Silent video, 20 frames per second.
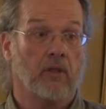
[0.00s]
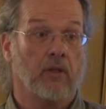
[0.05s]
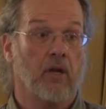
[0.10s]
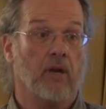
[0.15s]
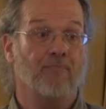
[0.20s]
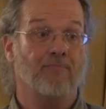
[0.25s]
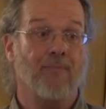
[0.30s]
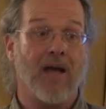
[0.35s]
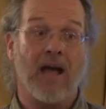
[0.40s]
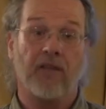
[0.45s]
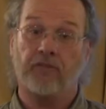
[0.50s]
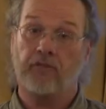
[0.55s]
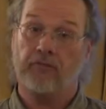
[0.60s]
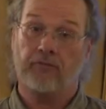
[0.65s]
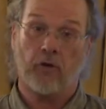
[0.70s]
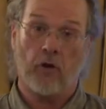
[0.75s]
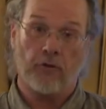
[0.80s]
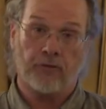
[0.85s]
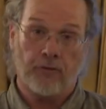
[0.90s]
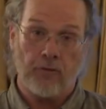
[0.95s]
a massive
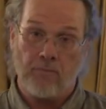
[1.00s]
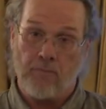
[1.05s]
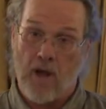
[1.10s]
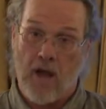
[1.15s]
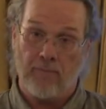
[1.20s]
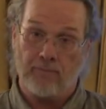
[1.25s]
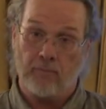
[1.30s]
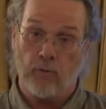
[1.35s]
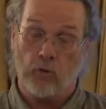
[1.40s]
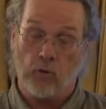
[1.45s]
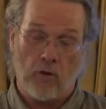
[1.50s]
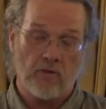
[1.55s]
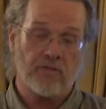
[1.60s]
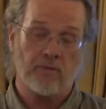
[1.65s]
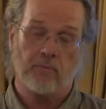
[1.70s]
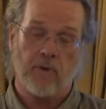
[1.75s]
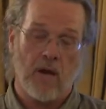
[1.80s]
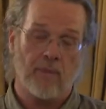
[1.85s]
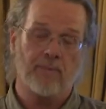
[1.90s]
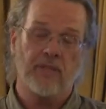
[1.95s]
growth in
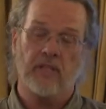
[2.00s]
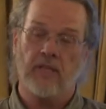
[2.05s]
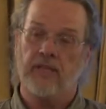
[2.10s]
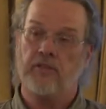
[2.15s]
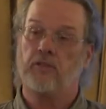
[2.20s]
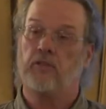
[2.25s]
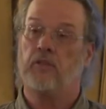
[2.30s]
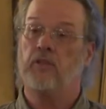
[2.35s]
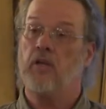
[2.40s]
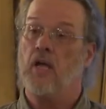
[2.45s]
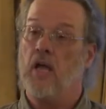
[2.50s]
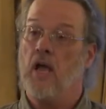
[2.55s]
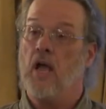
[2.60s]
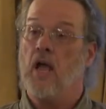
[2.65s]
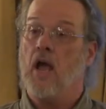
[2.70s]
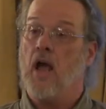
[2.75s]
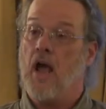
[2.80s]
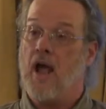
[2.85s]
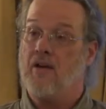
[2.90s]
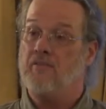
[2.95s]
population,
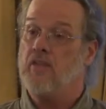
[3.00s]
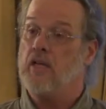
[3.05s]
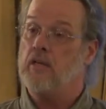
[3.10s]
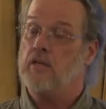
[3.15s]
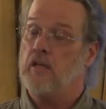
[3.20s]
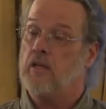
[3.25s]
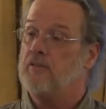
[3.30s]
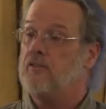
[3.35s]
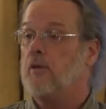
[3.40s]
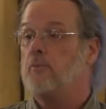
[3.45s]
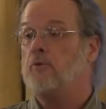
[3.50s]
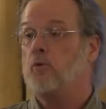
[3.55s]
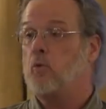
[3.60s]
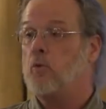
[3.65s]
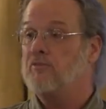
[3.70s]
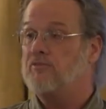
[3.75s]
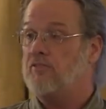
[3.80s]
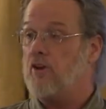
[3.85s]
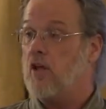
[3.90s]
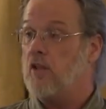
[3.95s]
and then a
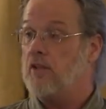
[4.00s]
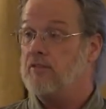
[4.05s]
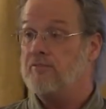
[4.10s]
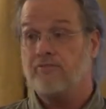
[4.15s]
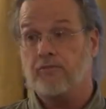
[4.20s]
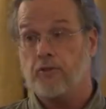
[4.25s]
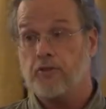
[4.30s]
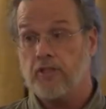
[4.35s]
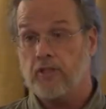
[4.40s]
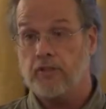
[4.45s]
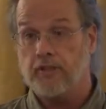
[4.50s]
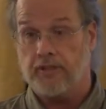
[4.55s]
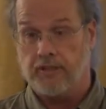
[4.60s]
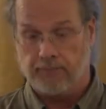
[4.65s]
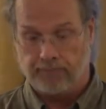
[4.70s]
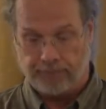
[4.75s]
subsequent fall in fertility.